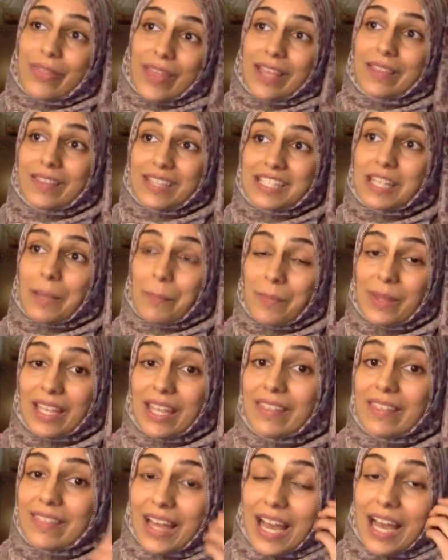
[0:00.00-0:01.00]
they think there's
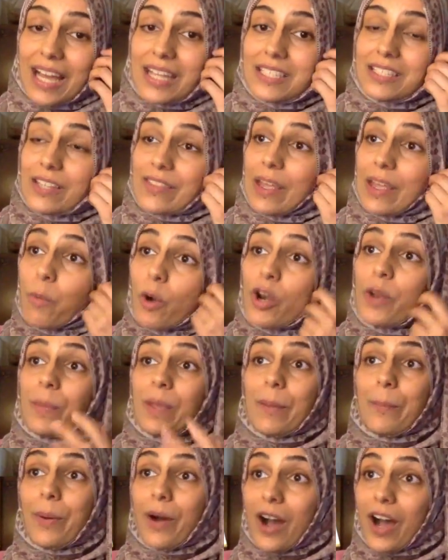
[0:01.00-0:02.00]
something in that they want
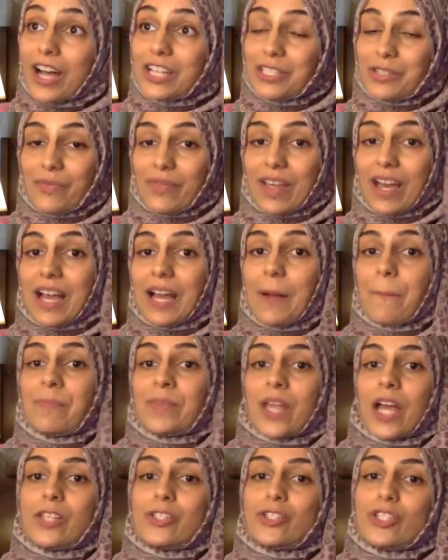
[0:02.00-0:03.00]
to be a part of that.
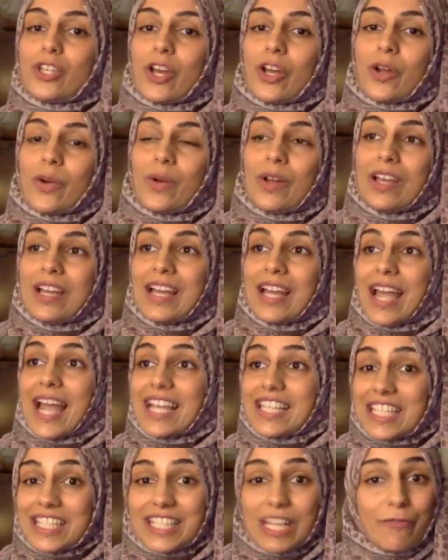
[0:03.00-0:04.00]
And so
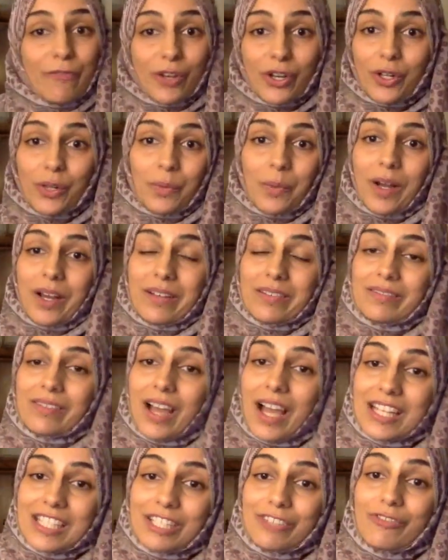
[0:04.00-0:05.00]
it's a difficult one.
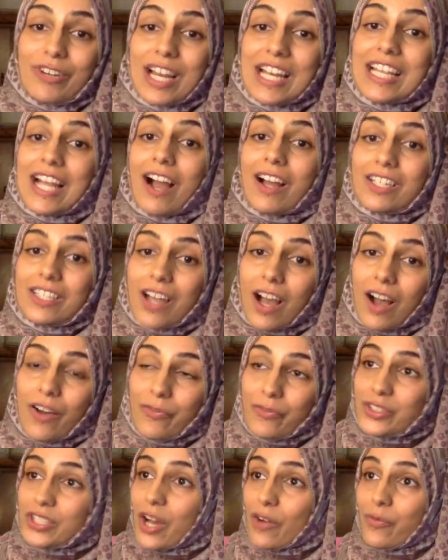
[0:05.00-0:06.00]
It's a really
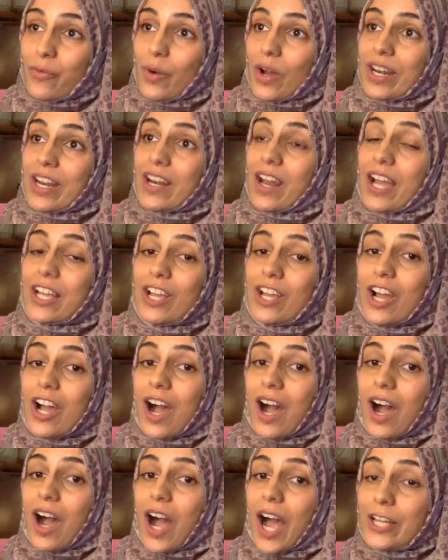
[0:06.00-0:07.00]
tough one. And
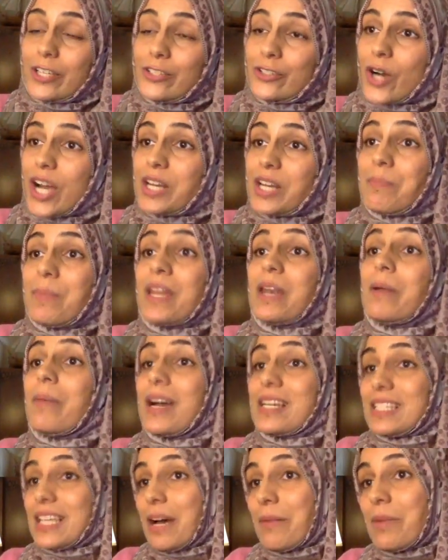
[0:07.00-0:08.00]
I try to
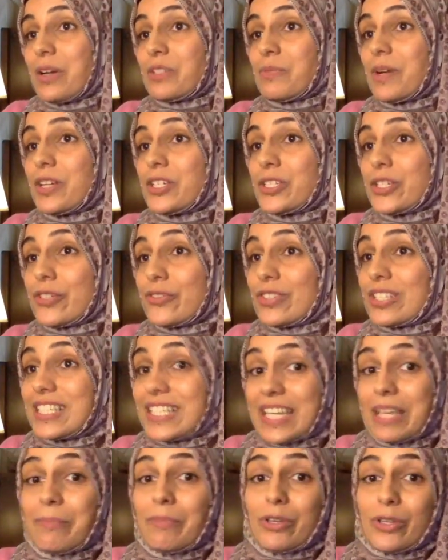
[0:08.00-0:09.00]
minimize how much my children
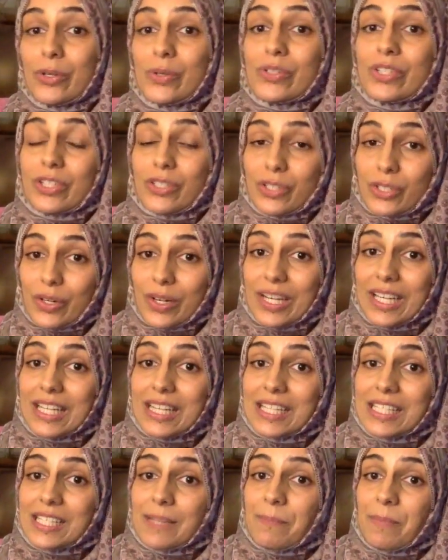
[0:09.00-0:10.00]
see me using
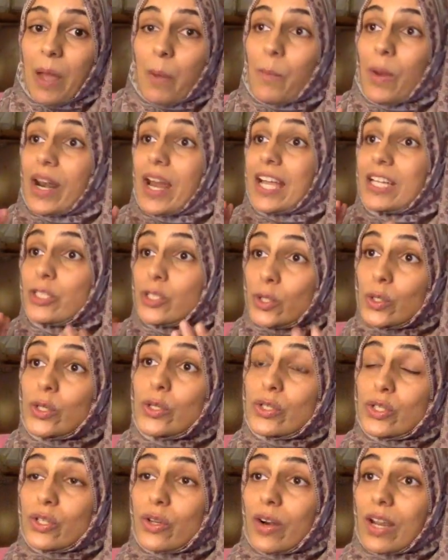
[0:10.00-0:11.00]
screens. And when I do
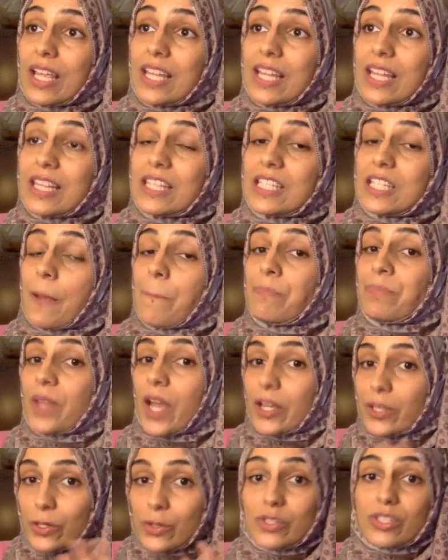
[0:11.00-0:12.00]
use screens,
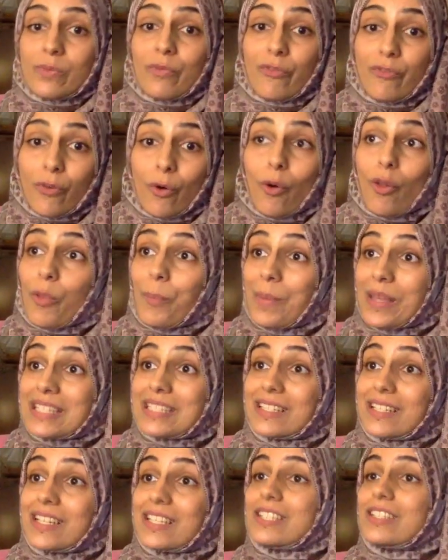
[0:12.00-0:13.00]
I use them for the
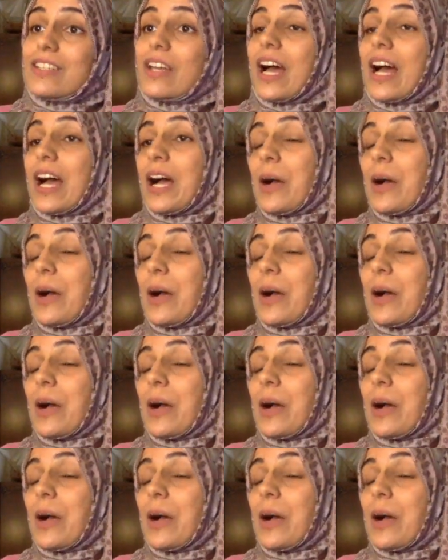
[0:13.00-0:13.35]
business